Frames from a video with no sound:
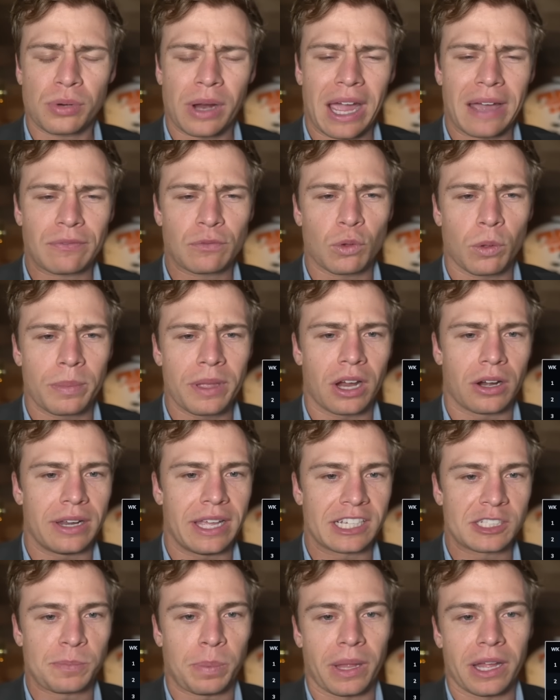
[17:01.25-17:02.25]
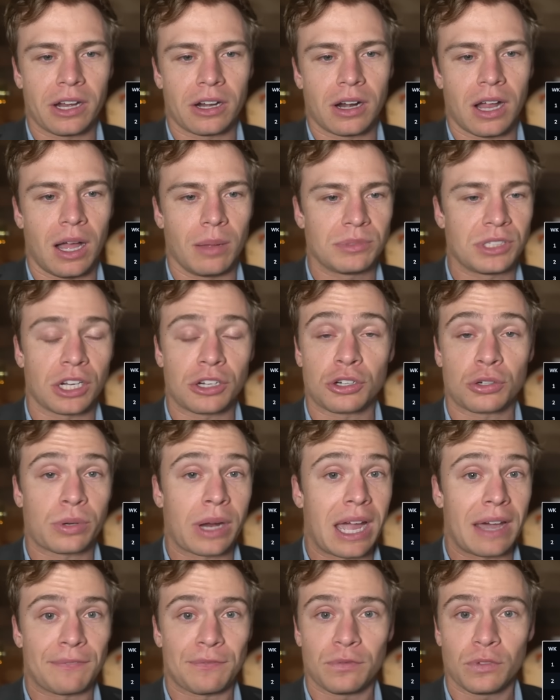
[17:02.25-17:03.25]
Kraft will be our next player. Tucker
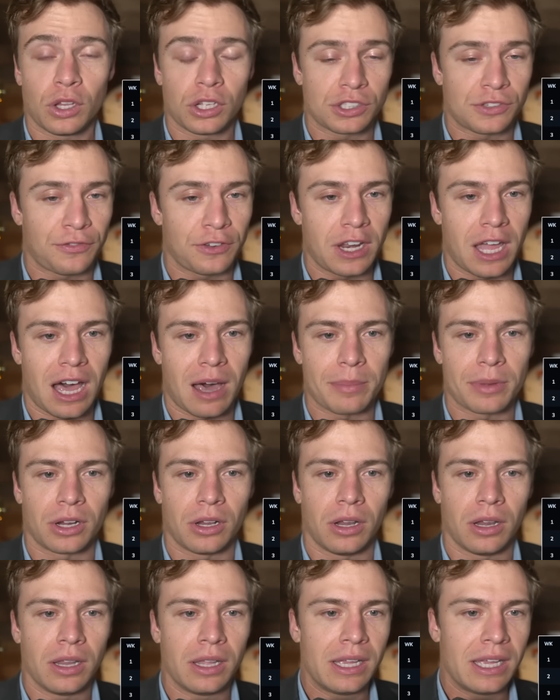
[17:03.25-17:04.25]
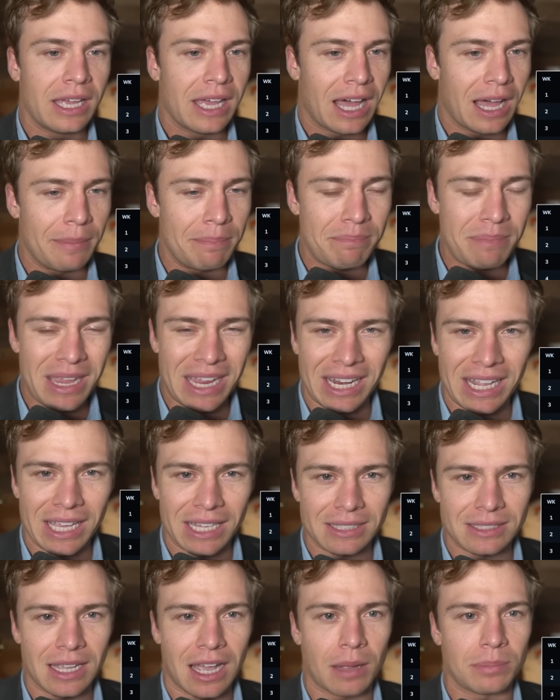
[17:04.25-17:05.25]
Kraft looks phenomenal.
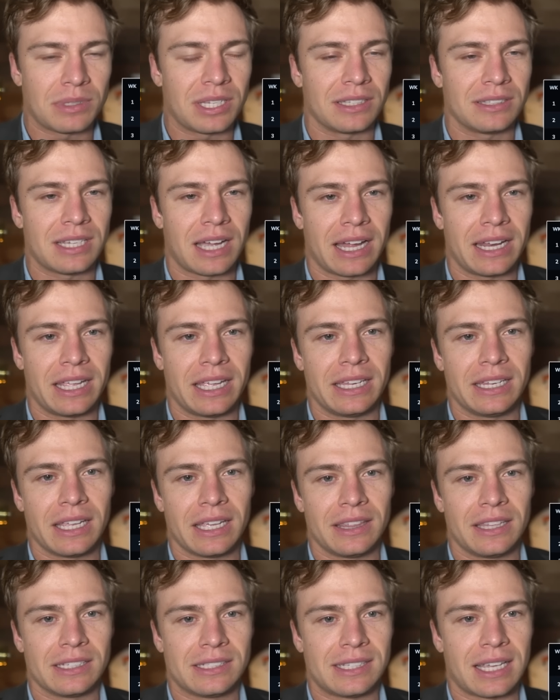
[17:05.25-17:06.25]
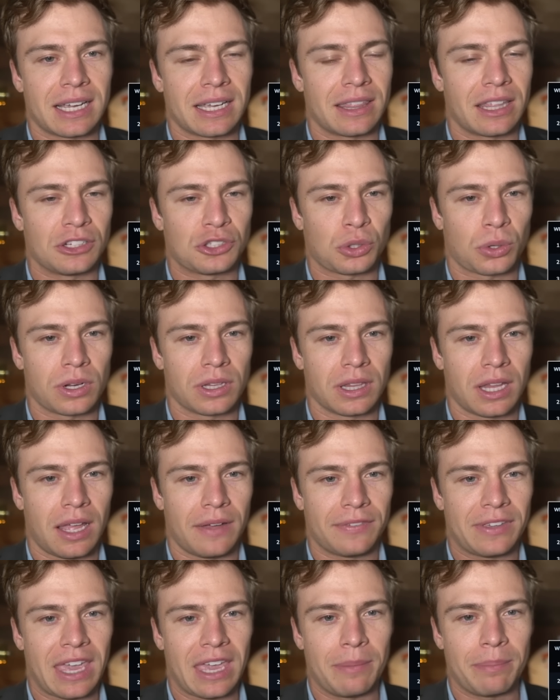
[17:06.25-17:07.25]
Immediate top 10 tight end the second that Jordan
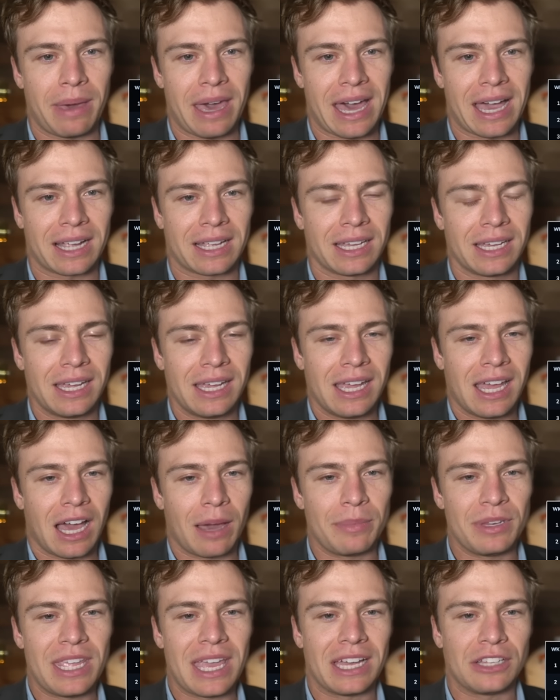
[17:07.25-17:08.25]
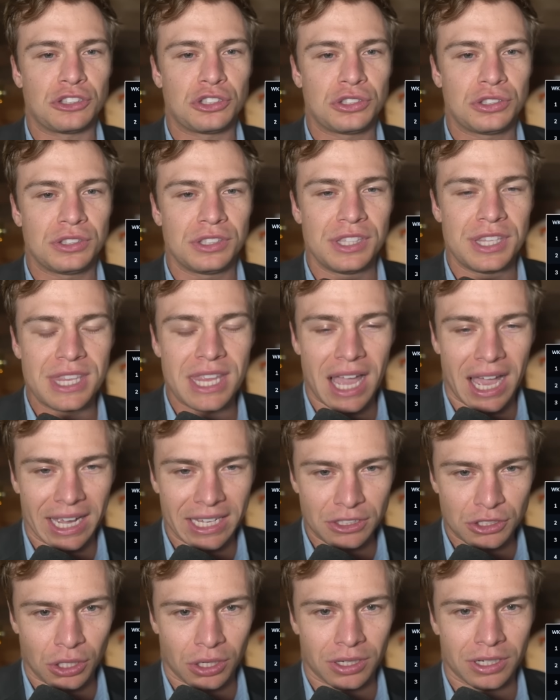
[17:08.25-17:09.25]
Love came back. I mean, he had
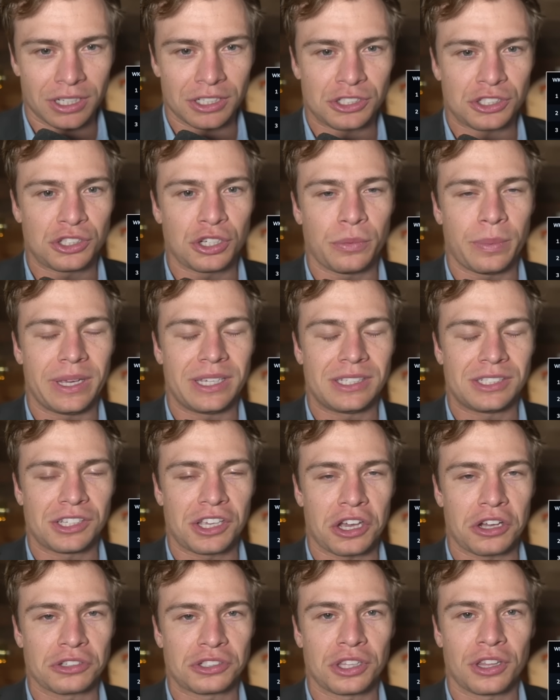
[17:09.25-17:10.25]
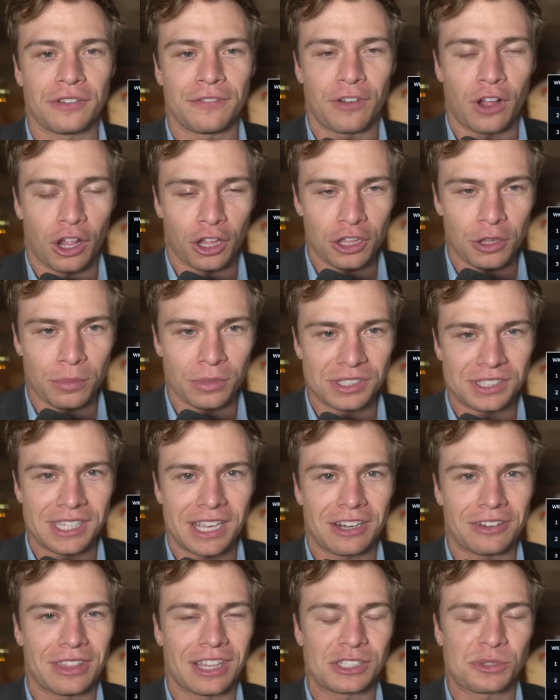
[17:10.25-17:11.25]
9 targets 2 weeks ago, so the volume was
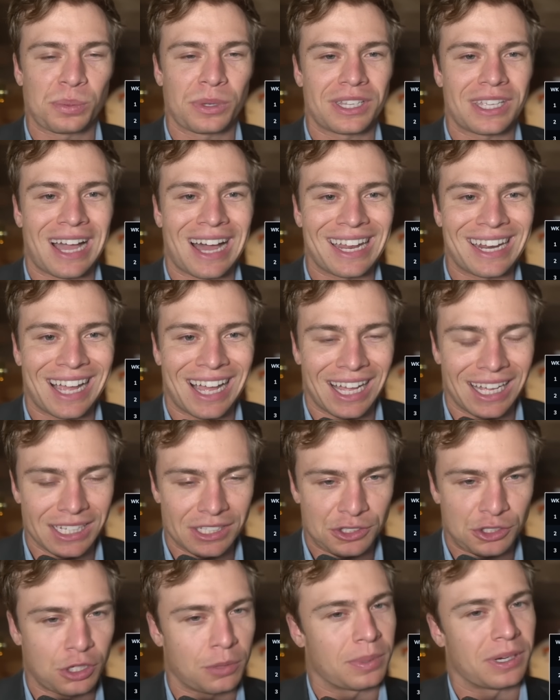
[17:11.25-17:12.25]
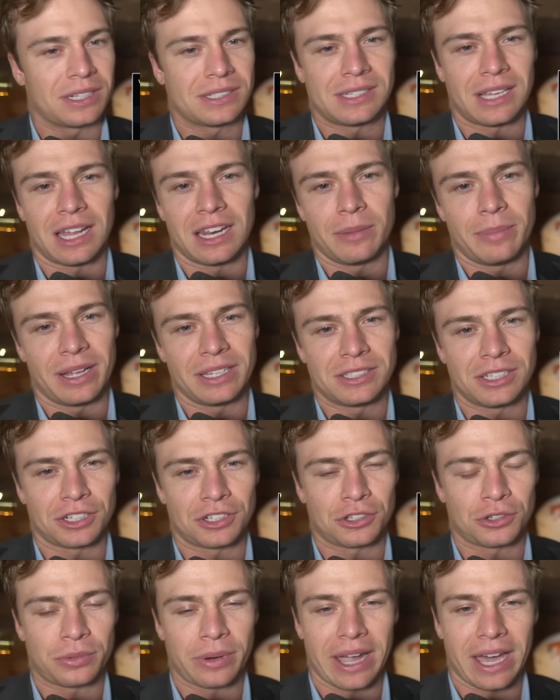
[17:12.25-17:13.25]
there. That's what got us super excited about
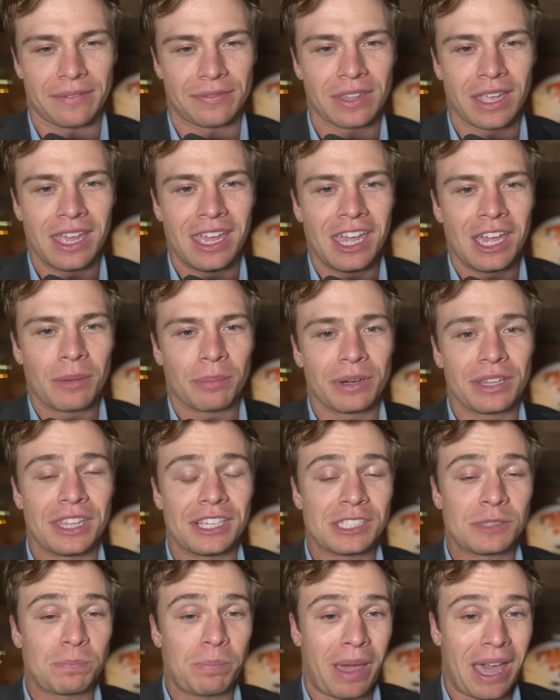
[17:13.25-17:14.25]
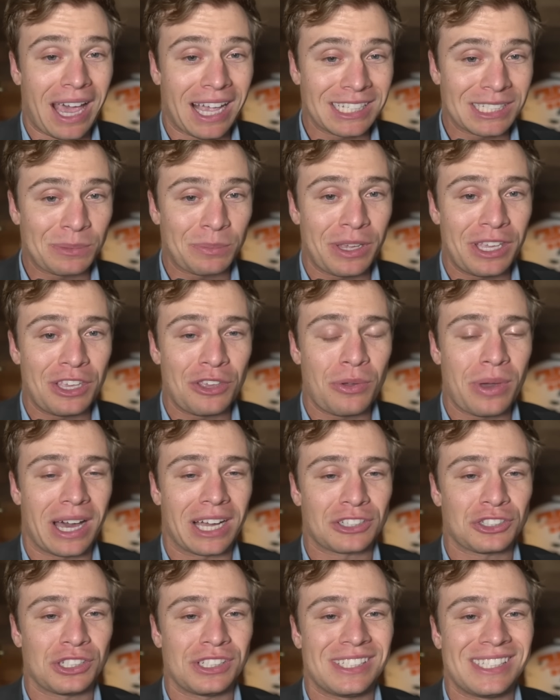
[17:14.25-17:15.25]
Tucker Kraft. But this past week, you
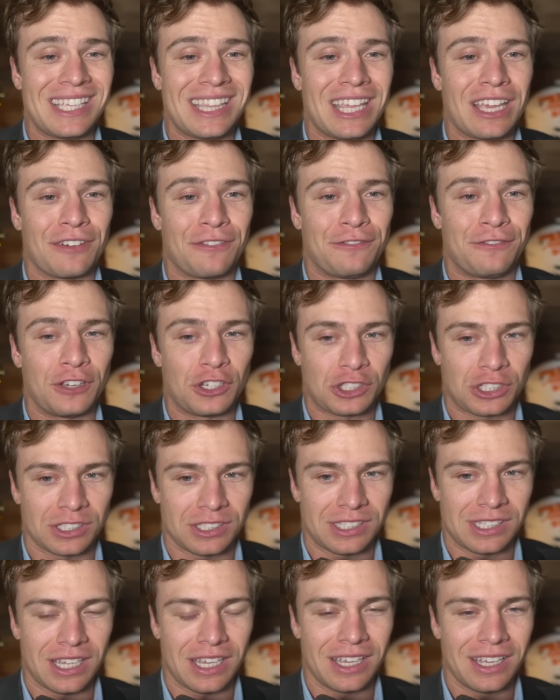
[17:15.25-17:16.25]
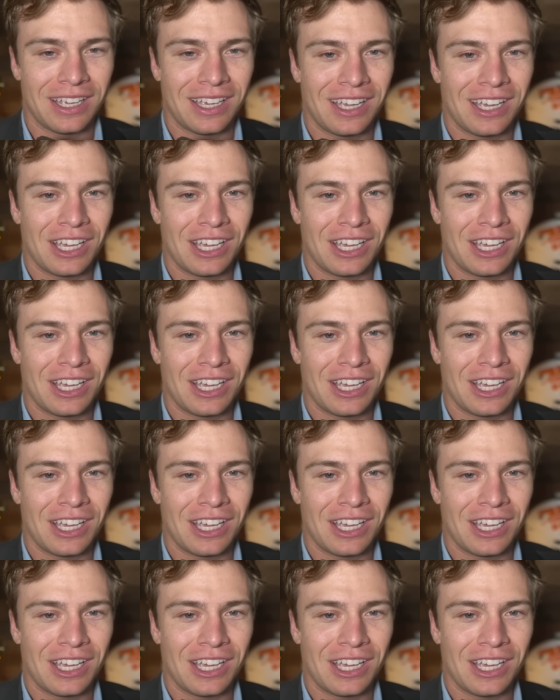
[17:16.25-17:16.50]
actually see the efficiency.